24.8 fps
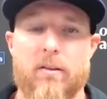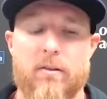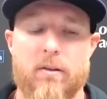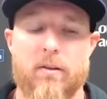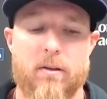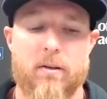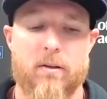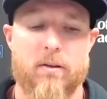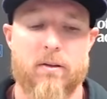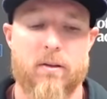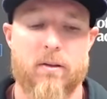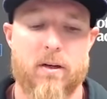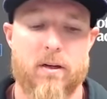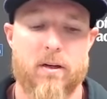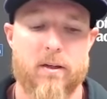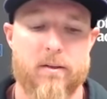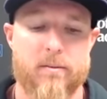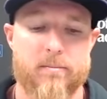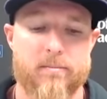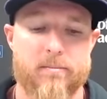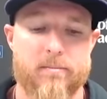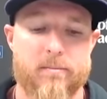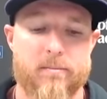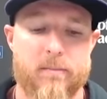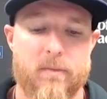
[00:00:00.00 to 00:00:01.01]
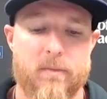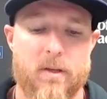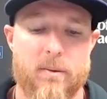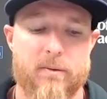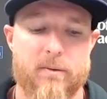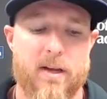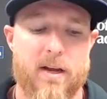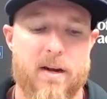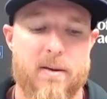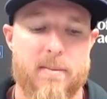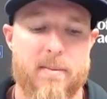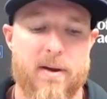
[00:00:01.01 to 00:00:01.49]
So that
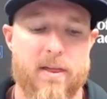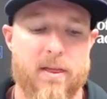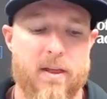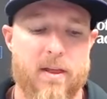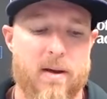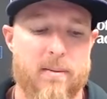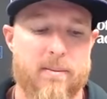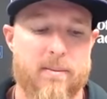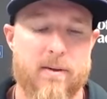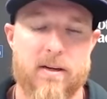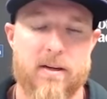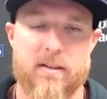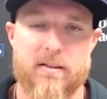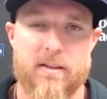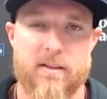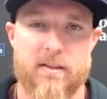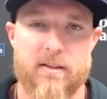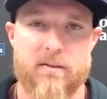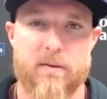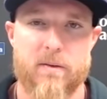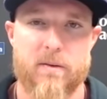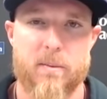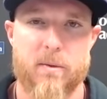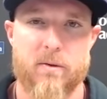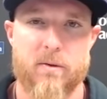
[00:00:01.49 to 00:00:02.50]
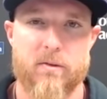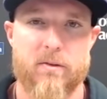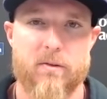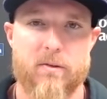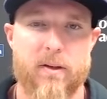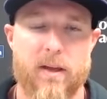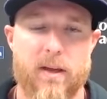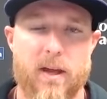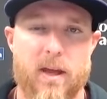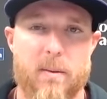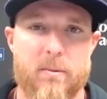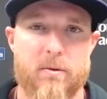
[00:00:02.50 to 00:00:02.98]
was kind of my thought process for most of
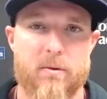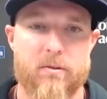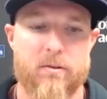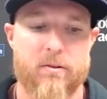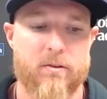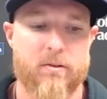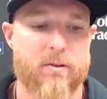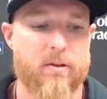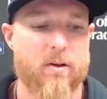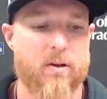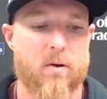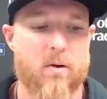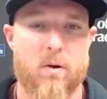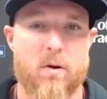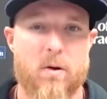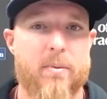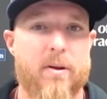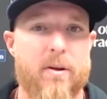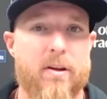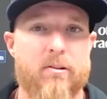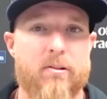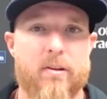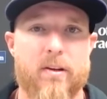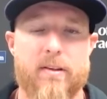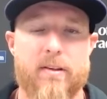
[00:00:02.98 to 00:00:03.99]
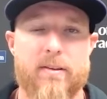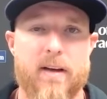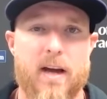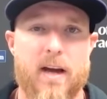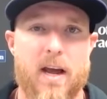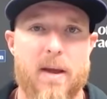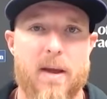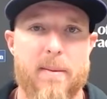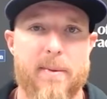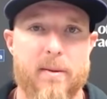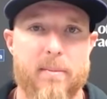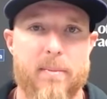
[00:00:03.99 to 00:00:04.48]
the game, was just to go one pitch at a
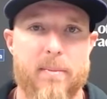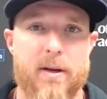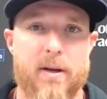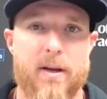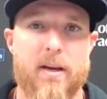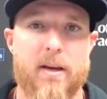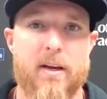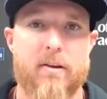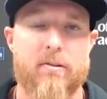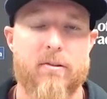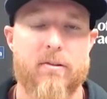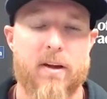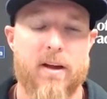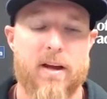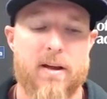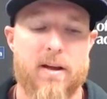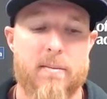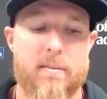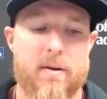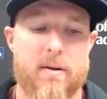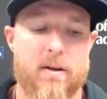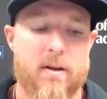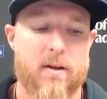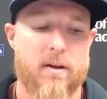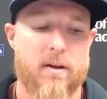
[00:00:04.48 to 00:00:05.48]
time and compete each time,